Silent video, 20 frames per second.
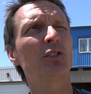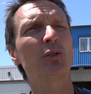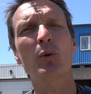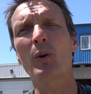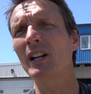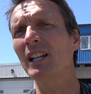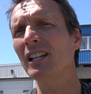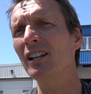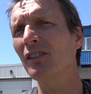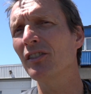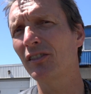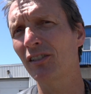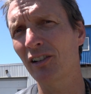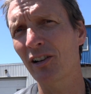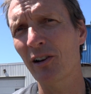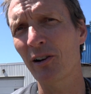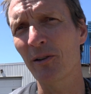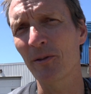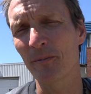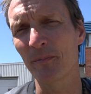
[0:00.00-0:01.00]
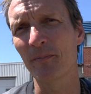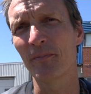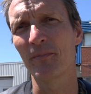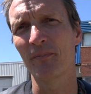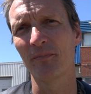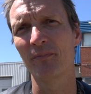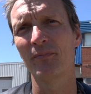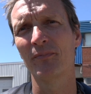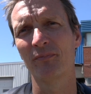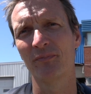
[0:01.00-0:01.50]
to twenty years ago.
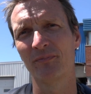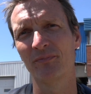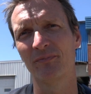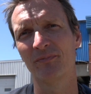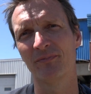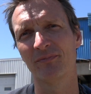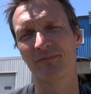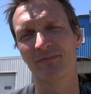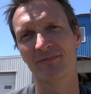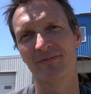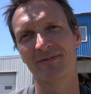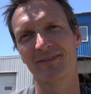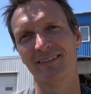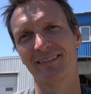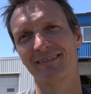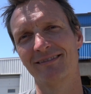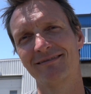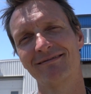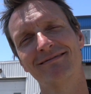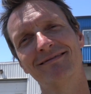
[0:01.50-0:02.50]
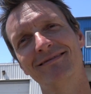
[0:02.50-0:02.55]
What